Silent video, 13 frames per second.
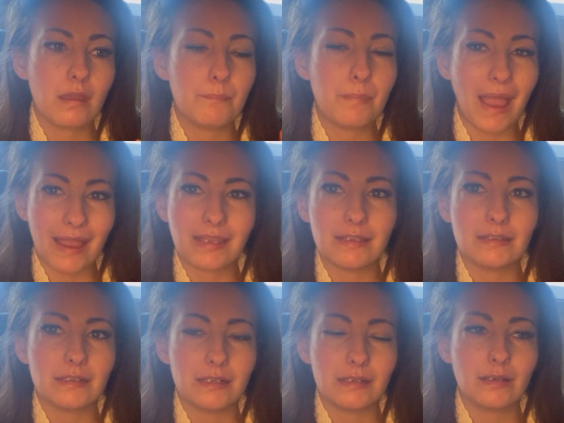back
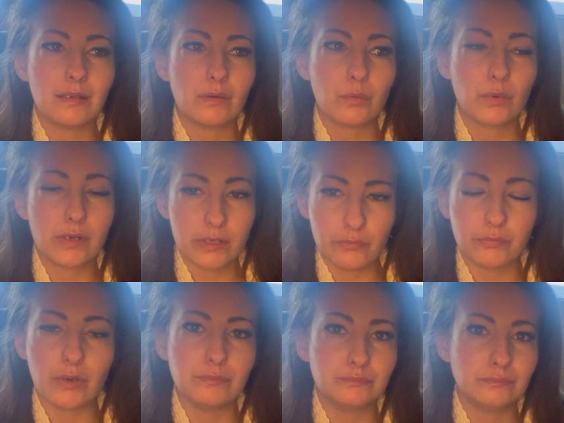where you're
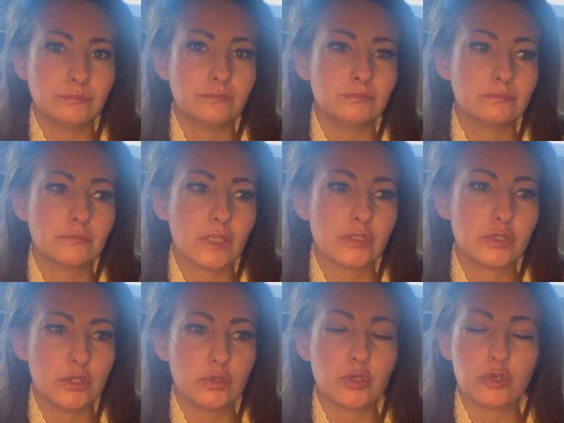from
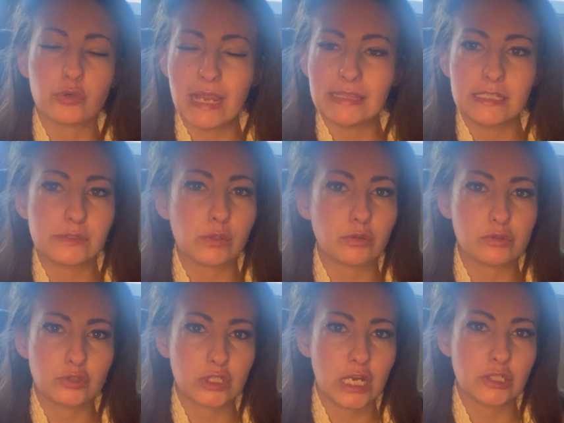to create the social
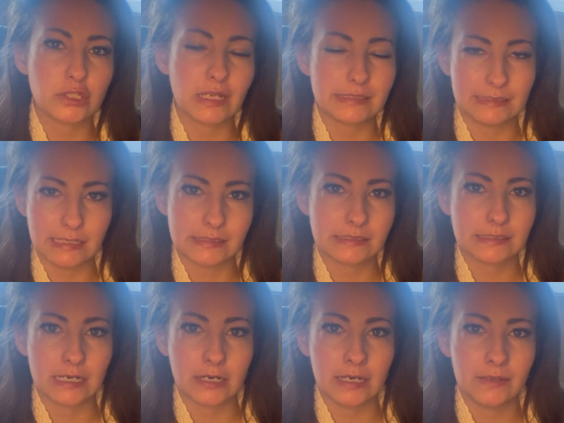change that is
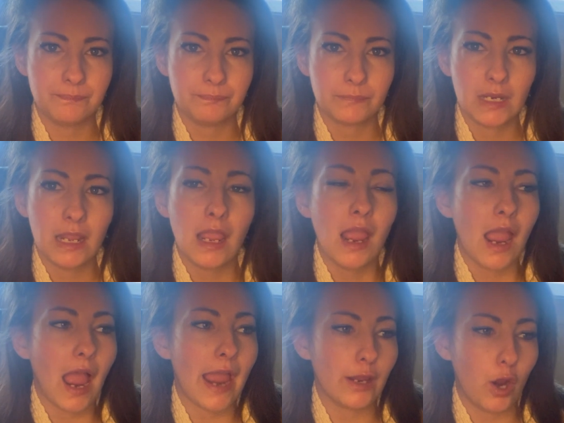necessary.
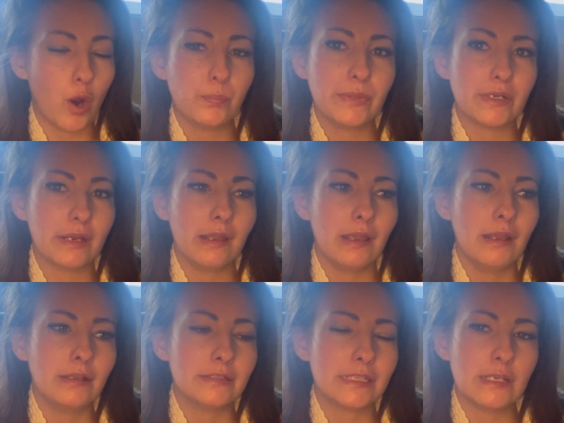I hope
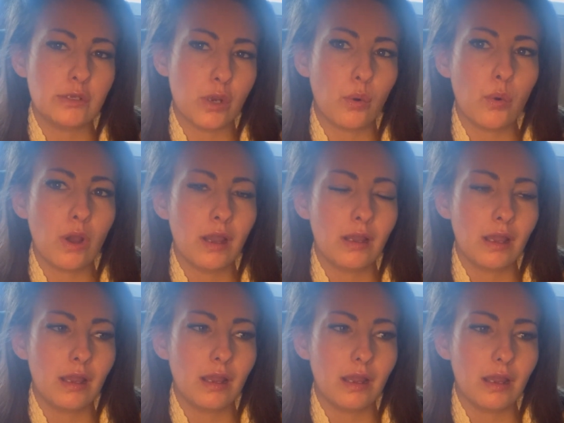they know
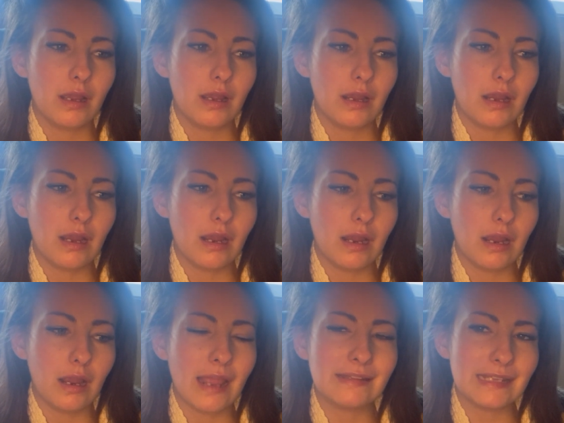
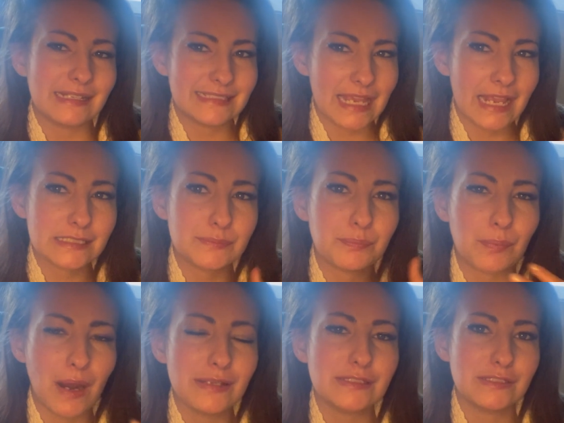and they
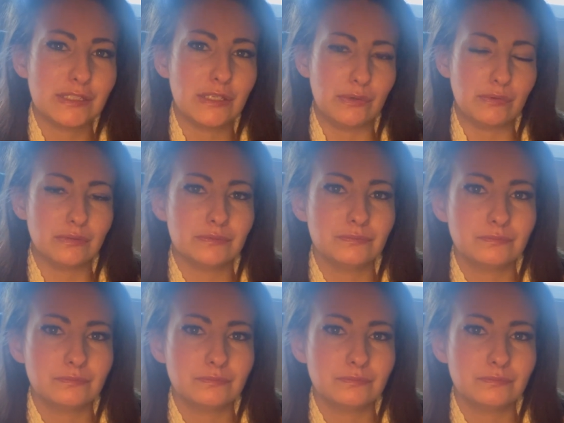express to you